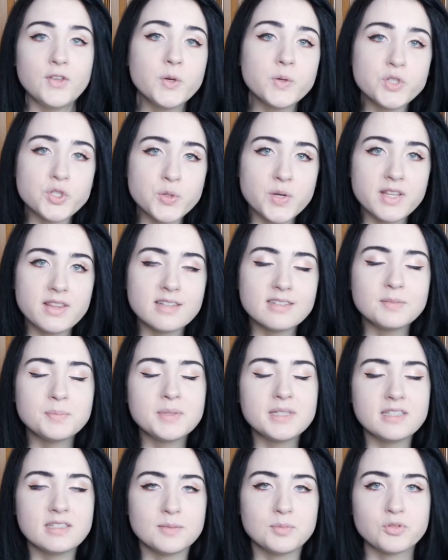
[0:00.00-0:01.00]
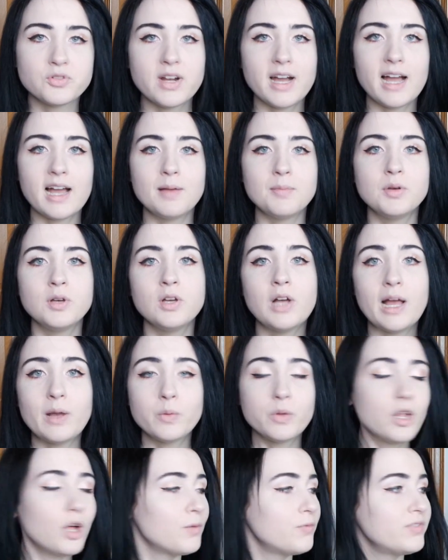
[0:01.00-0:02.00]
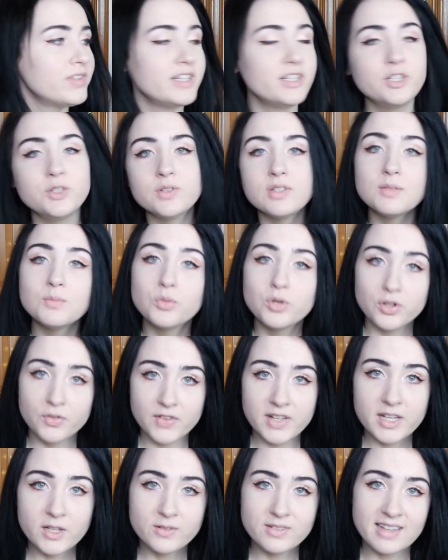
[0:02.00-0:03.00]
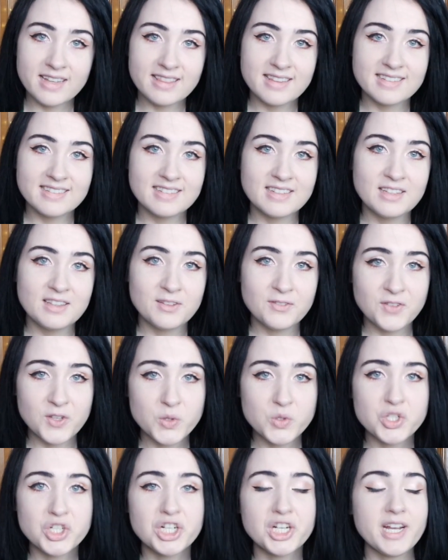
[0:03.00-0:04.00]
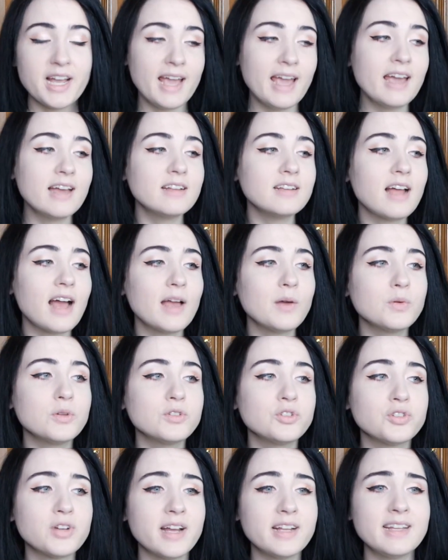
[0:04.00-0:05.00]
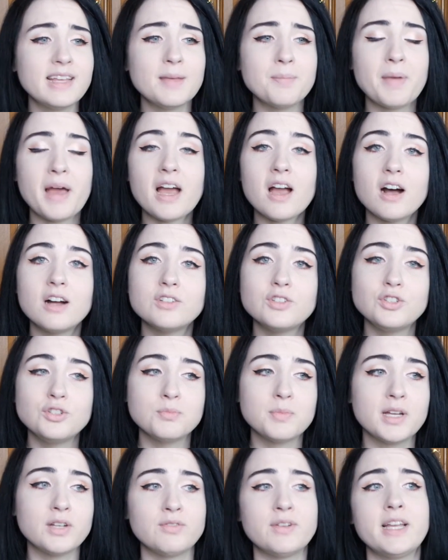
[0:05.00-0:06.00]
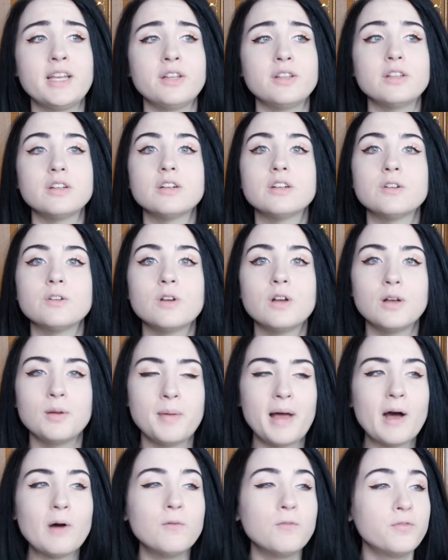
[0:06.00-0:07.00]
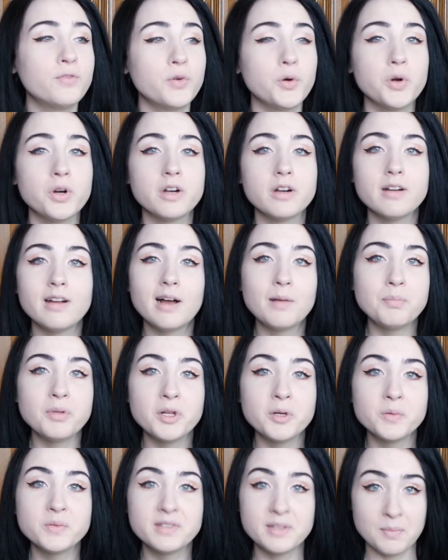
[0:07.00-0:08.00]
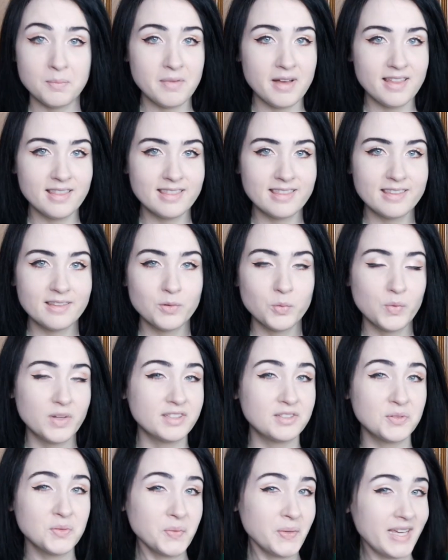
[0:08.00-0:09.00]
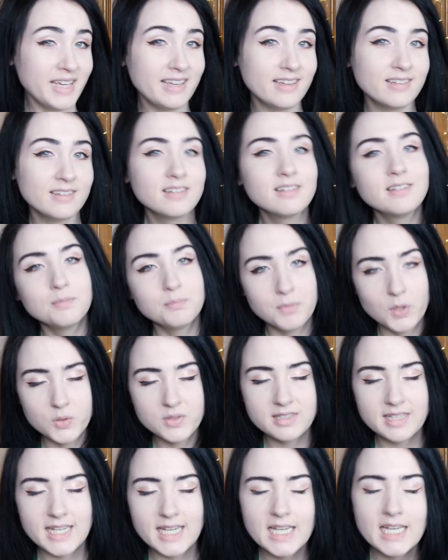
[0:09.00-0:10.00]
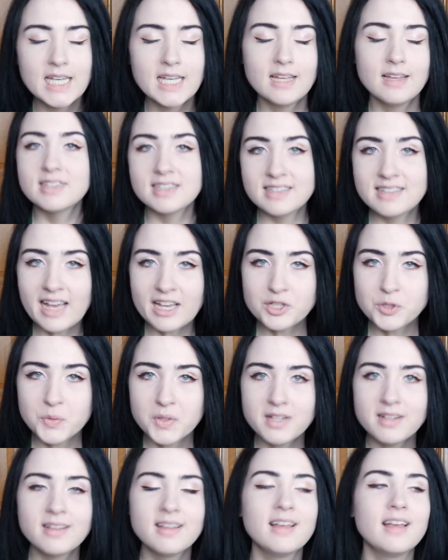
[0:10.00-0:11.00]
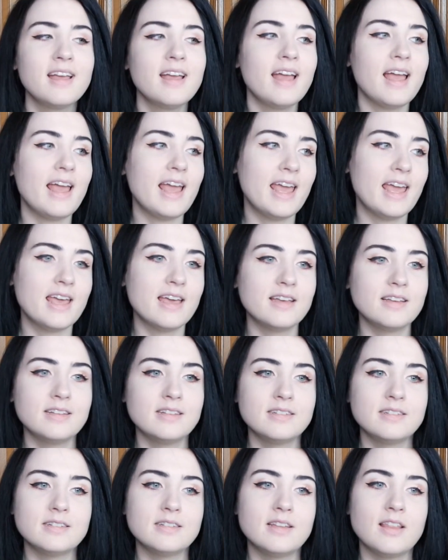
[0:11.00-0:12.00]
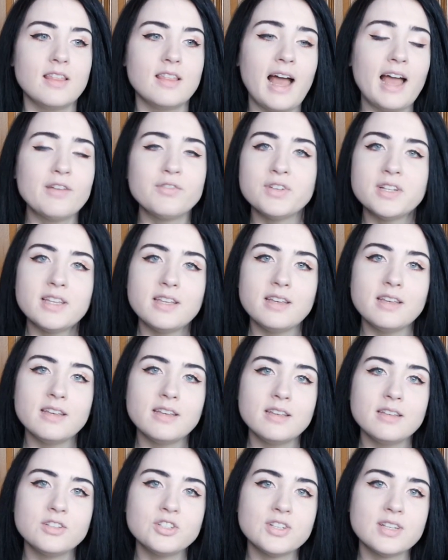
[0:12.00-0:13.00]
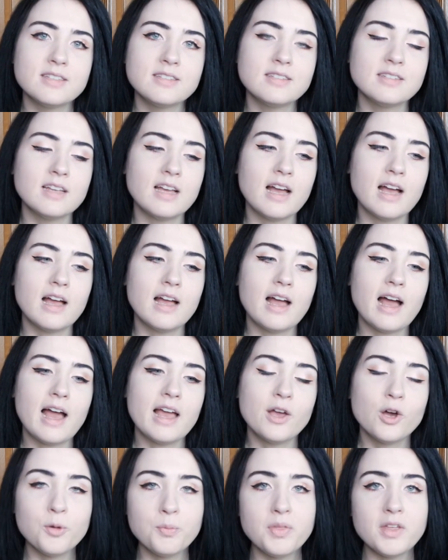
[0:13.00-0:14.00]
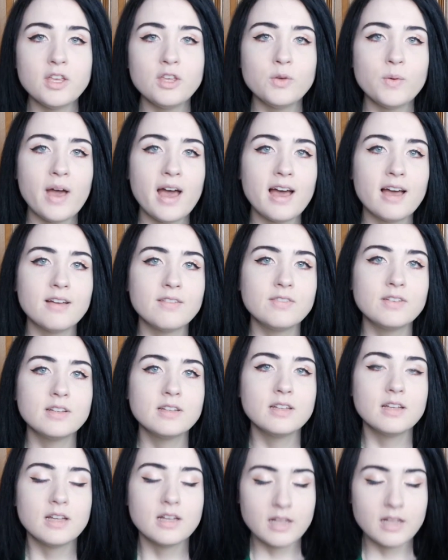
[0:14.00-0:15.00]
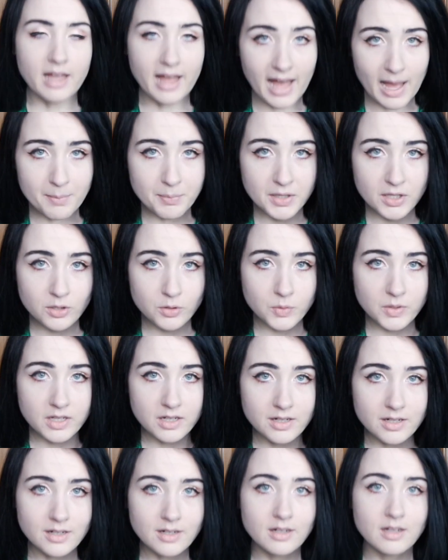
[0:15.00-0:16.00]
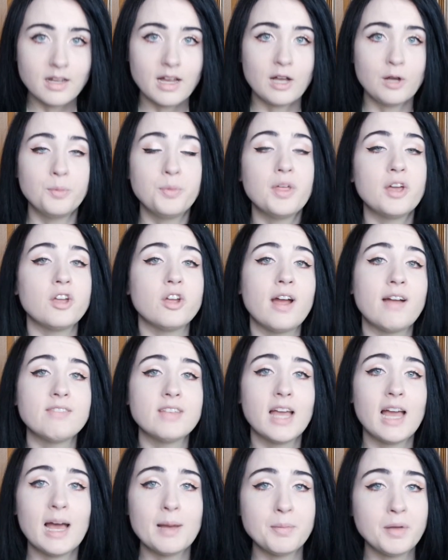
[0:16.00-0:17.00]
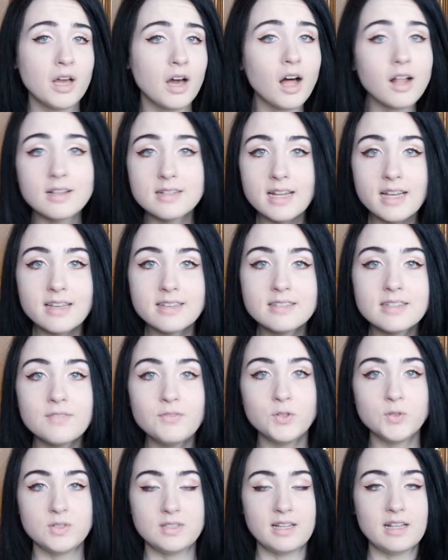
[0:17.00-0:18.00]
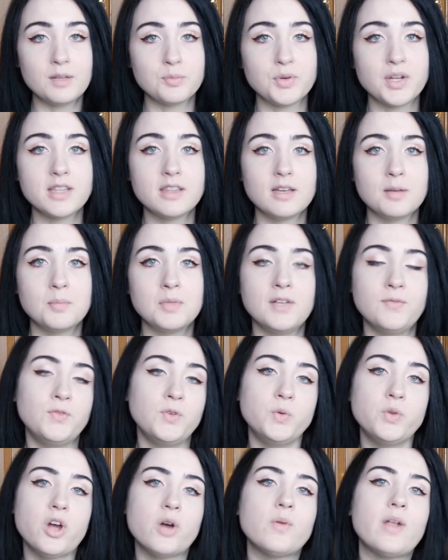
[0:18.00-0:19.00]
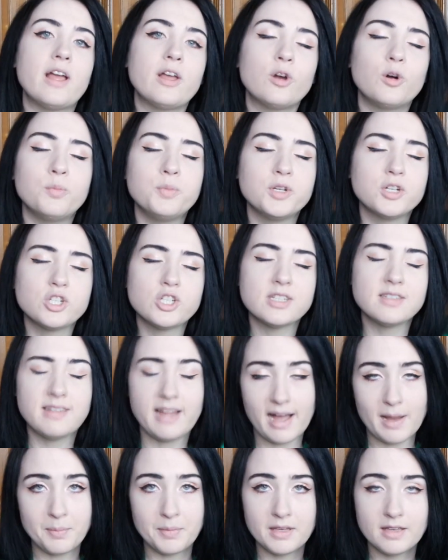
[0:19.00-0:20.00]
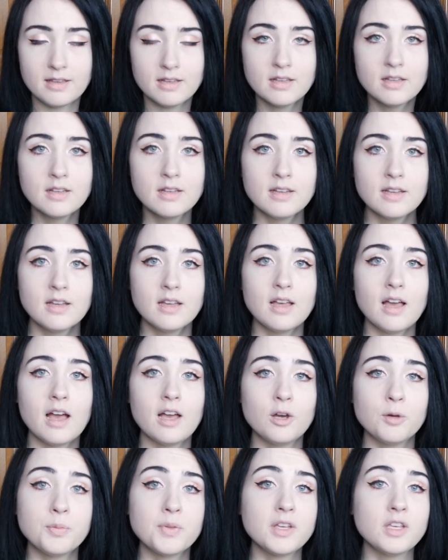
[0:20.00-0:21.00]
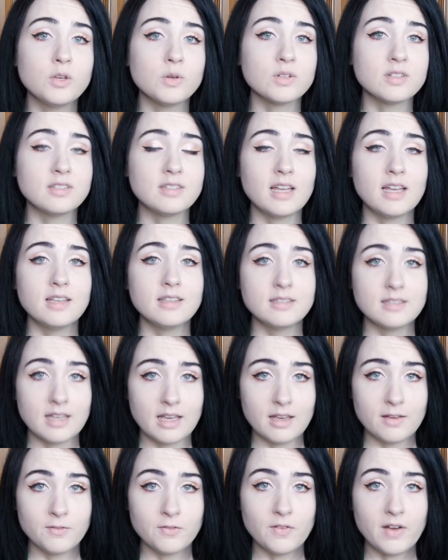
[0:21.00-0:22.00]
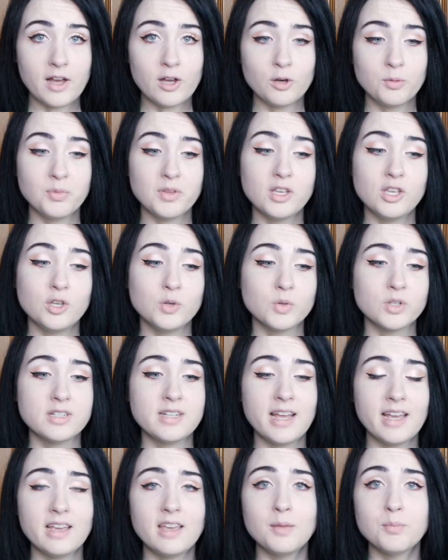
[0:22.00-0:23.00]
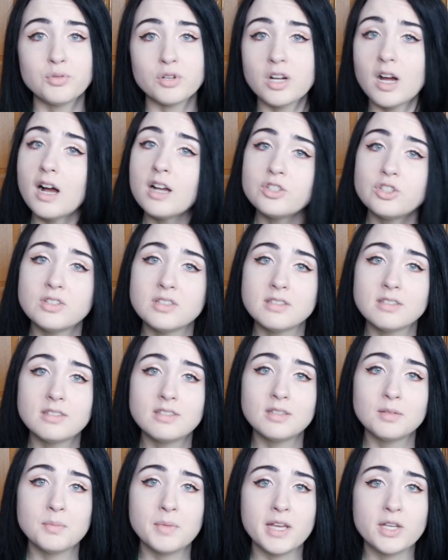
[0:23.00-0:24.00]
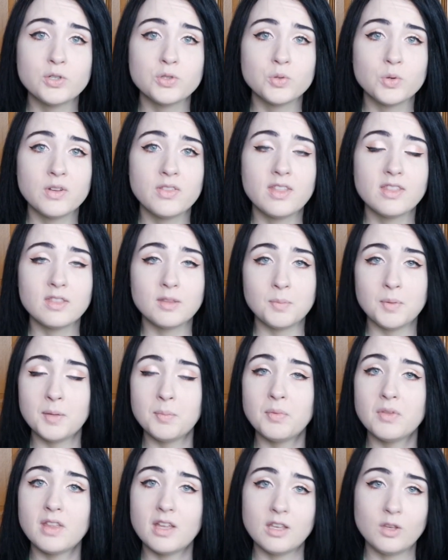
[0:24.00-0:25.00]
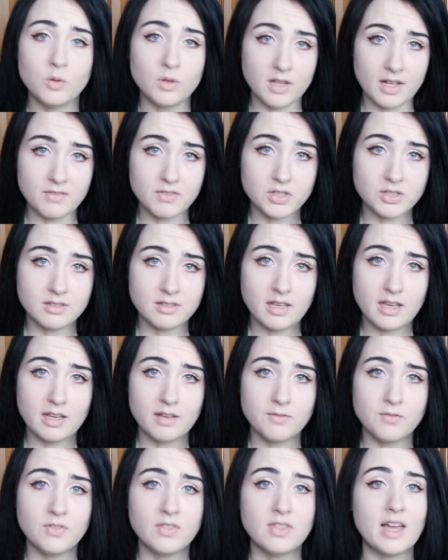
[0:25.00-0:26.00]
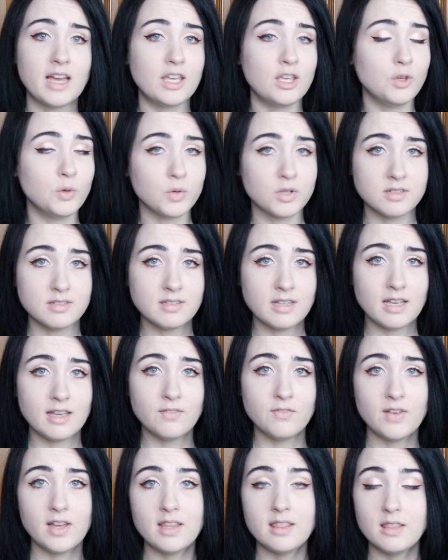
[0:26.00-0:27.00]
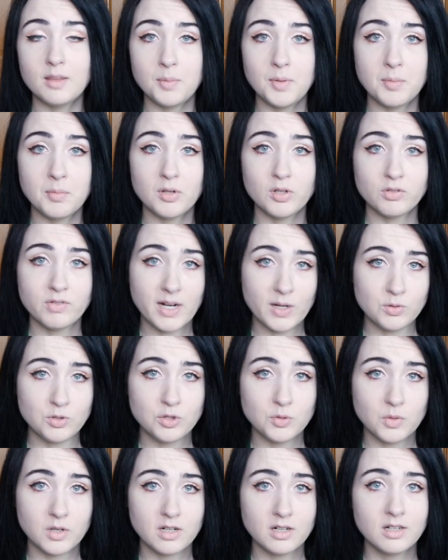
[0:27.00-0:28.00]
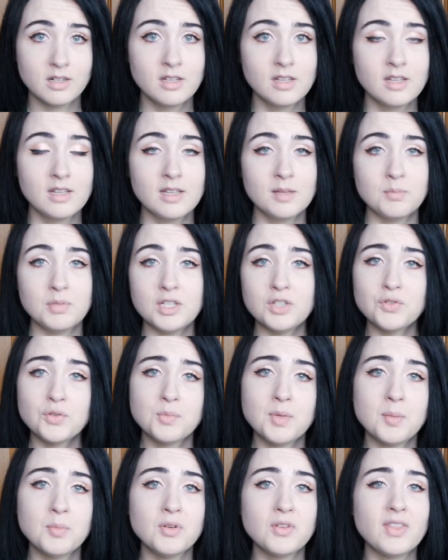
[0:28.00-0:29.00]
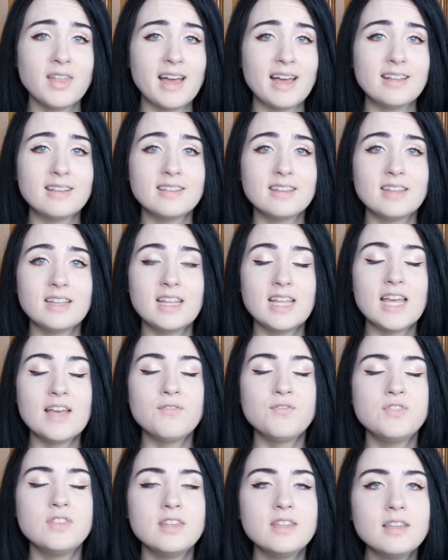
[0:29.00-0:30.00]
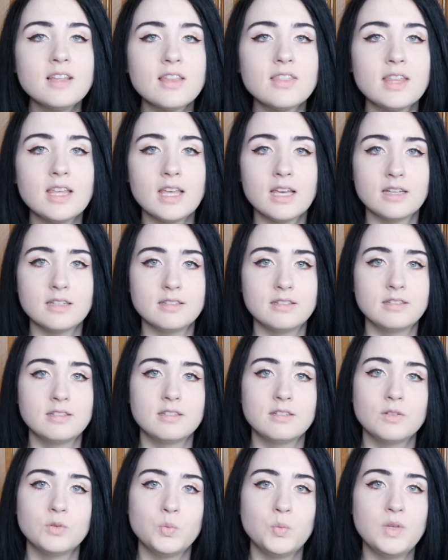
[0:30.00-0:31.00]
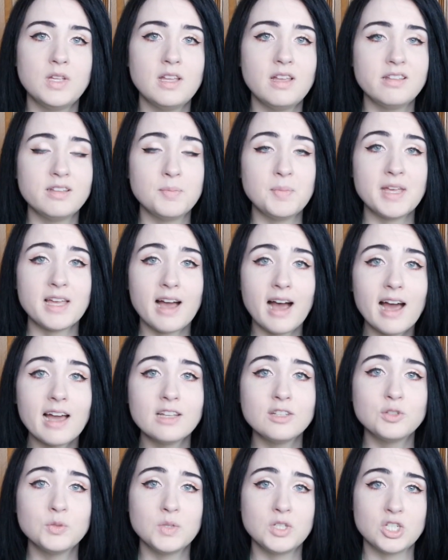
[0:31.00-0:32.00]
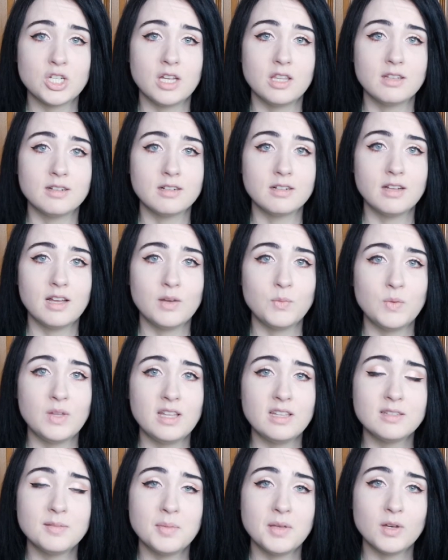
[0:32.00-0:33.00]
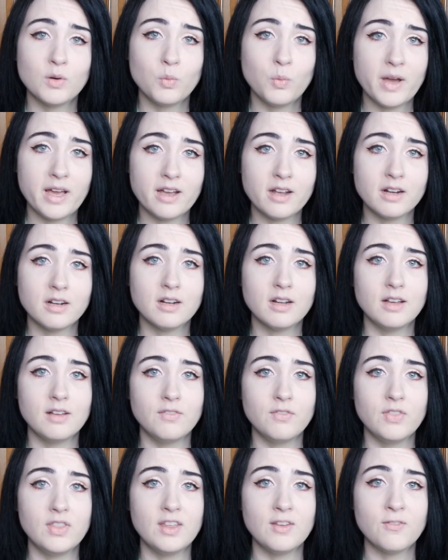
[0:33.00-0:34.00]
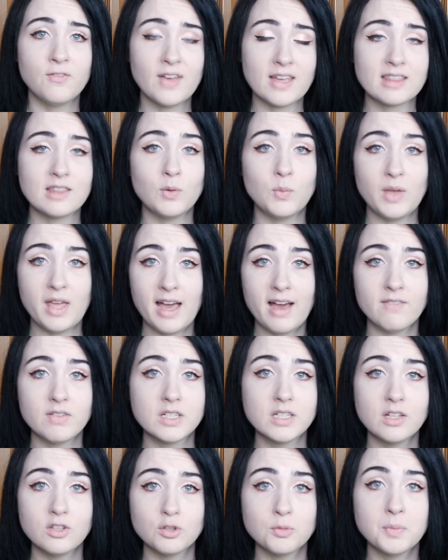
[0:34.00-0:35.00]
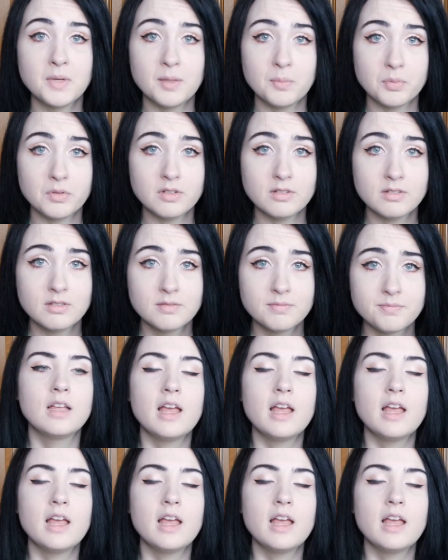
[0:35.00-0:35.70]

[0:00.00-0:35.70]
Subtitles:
If you enjoyed this, please subscribe. I will hopefully do some more videos like this in the future, and I will try to get back onto my regular about 4 uploads a month, once a week mostly, schedule. And I really just, I hope that you have a happy new year. I hope that you're having a happy holidays if you celebrate them, and if you don't, I hope you're just happy. I hope that you are staying safe. I hope that you are taking precautions to make sure that the people that you love are safe, that you are safe, and the people around you are. Please remember that if nothing else, we need to be kind to each other, and we need to be aware of the effect that we have on other people.